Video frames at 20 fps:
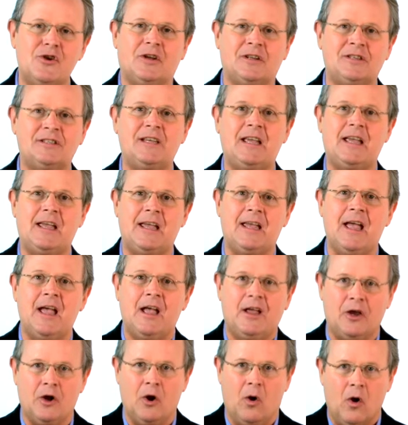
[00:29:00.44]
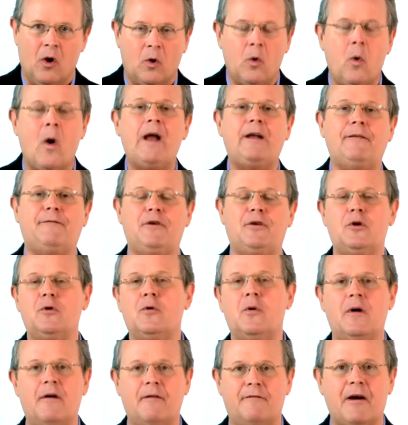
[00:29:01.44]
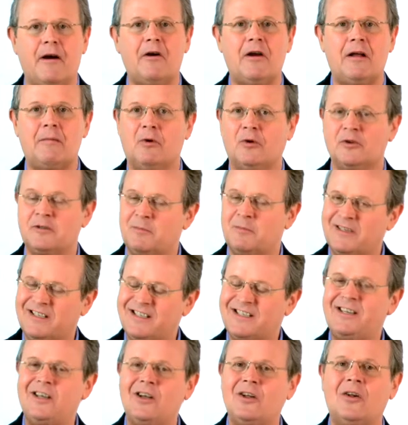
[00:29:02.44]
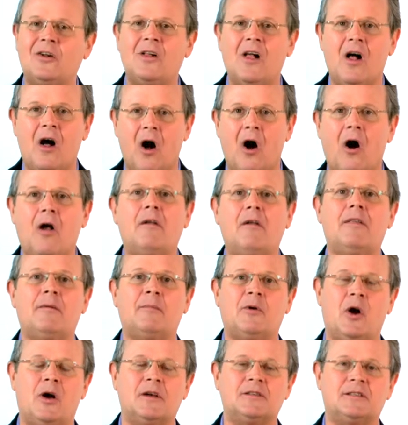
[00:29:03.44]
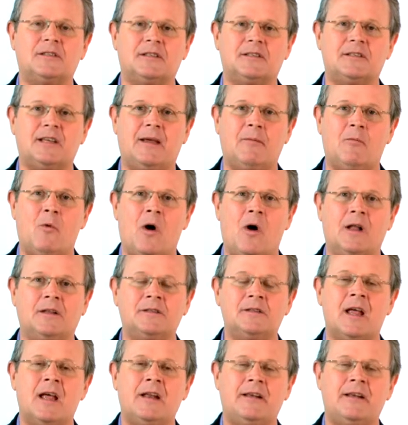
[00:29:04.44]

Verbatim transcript: you can see, you know, quite a few uh, variables, but still all of them causing the same ones.